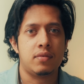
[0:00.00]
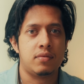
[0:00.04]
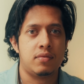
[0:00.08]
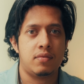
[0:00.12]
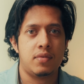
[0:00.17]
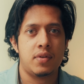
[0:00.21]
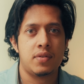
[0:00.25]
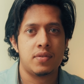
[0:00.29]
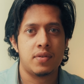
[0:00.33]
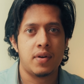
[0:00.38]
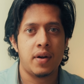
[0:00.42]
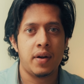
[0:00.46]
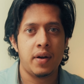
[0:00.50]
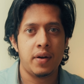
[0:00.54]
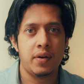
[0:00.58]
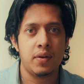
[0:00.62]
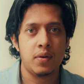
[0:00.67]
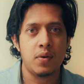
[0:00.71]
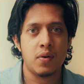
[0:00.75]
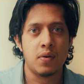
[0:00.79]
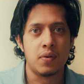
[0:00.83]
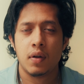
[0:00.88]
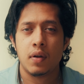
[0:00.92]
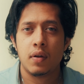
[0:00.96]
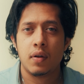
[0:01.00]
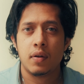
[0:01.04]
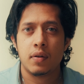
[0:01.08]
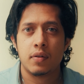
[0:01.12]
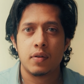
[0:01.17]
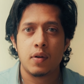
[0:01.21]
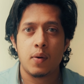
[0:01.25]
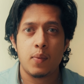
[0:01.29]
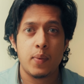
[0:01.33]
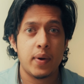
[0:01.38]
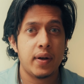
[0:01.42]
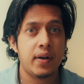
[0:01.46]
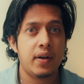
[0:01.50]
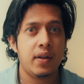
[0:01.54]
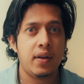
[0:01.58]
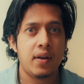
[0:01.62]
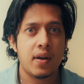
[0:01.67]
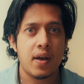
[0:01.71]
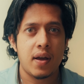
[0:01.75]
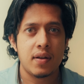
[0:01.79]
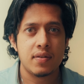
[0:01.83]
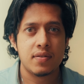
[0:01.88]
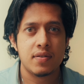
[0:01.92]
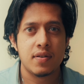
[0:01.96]
it's ready to go. Now when
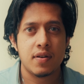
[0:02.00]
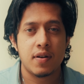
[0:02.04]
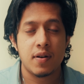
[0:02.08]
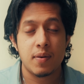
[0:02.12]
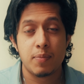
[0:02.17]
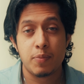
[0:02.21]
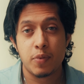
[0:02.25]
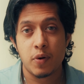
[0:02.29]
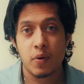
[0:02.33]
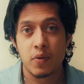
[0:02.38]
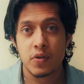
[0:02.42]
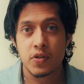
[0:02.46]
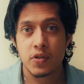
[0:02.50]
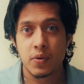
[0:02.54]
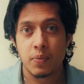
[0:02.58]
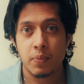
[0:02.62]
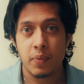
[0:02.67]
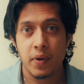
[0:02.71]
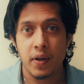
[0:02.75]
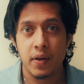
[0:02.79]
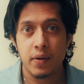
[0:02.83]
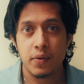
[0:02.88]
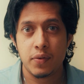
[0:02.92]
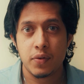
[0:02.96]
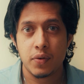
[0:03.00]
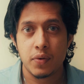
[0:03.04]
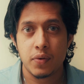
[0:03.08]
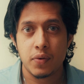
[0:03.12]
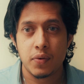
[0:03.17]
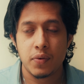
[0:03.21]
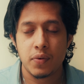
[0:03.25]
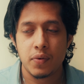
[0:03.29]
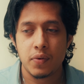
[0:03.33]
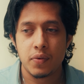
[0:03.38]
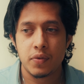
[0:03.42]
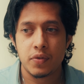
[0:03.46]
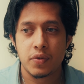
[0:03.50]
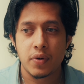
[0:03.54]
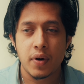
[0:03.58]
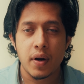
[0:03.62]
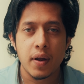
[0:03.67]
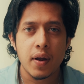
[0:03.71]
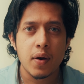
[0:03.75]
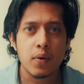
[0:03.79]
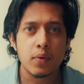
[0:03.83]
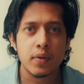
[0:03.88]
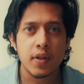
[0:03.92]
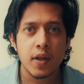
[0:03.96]
Dehancer approached me to try
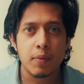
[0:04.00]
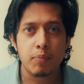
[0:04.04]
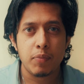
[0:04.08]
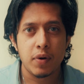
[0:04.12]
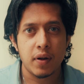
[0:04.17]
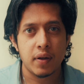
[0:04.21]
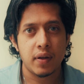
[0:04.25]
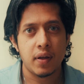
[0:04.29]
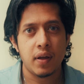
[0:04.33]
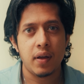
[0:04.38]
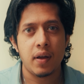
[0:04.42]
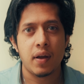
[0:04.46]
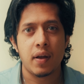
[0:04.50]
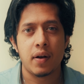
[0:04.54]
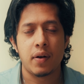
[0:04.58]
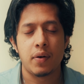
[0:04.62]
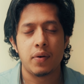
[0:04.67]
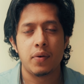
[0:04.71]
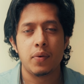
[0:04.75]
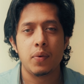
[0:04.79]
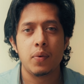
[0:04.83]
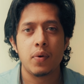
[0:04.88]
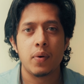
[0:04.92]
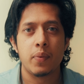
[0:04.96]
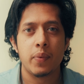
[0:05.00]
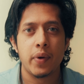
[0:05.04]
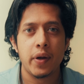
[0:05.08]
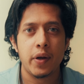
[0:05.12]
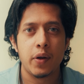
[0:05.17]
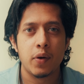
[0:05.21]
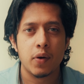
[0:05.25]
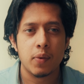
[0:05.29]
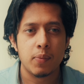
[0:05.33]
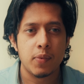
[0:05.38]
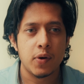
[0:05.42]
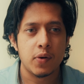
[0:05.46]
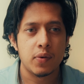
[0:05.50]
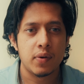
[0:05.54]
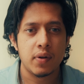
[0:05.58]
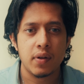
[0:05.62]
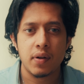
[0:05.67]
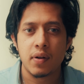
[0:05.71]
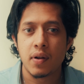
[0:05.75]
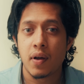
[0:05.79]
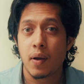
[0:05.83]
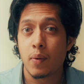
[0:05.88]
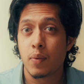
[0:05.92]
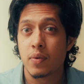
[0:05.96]
out their plugin and do a video about
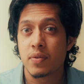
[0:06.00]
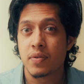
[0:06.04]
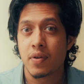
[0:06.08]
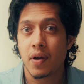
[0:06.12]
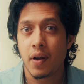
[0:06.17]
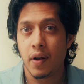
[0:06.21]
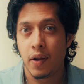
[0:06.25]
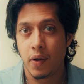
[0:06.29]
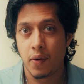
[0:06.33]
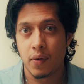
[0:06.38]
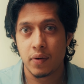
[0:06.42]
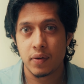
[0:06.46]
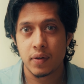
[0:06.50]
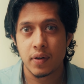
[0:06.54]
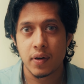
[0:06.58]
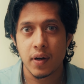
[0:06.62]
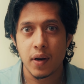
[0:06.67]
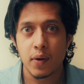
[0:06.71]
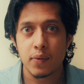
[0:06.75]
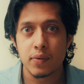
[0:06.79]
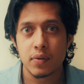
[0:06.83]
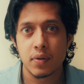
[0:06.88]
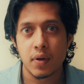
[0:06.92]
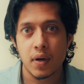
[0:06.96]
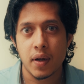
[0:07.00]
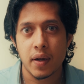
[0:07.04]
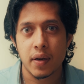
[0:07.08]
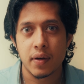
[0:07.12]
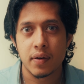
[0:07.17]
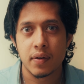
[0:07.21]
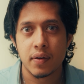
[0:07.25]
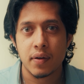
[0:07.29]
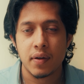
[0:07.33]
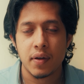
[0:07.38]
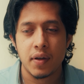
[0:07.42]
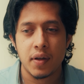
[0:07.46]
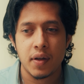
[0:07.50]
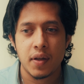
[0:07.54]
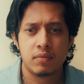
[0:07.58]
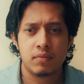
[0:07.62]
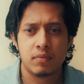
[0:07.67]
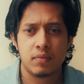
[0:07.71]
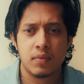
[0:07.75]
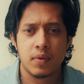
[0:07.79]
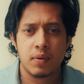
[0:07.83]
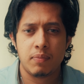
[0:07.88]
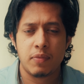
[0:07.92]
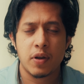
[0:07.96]
it, I was really on cloud 9.
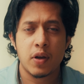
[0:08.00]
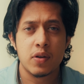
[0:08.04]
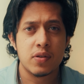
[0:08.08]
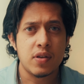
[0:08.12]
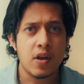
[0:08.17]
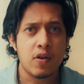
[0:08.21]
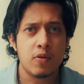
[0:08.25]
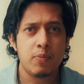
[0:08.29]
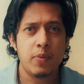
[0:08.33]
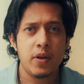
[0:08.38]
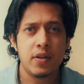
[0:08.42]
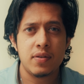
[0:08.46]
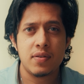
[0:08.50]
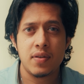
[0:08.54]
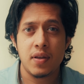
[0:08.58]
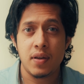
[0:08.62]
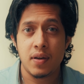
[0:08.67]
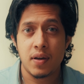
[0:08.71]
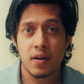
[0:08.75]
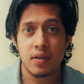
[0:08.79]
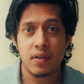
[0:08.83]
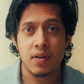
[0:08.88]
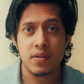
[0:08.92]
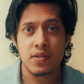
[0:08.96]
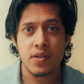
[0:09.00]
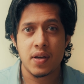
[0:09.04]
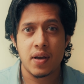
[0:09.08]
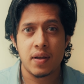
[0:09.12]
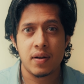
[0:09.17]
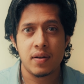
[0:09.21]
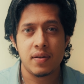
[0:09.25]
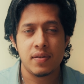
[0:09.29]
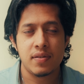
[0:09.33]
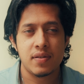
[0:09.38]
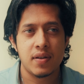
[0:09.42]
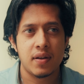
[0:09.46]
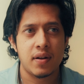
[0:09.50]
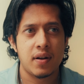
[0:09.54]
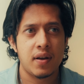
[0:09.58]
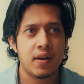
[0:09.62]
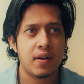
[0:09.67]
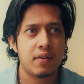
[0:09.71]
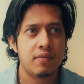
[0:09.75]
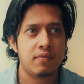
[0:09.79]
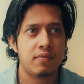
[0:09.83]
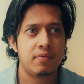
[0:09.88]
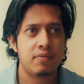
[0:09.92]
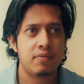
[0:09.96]
Because I've been seeing other channels and I've